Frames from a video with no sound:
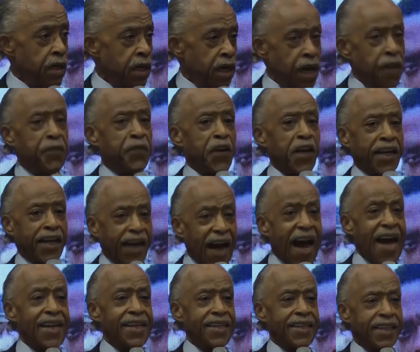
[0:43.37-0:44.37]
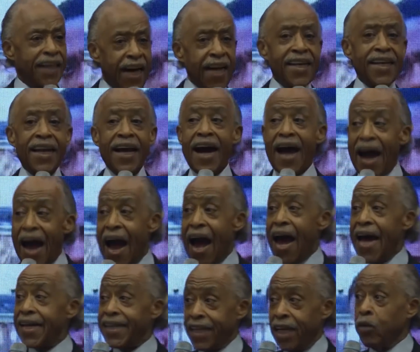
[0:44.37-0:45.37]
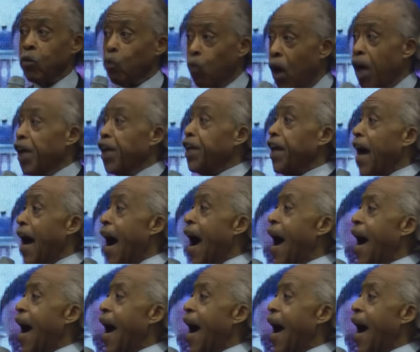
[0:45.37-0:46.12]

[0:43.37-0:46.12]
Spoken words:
If you got nothing to hide, then what are you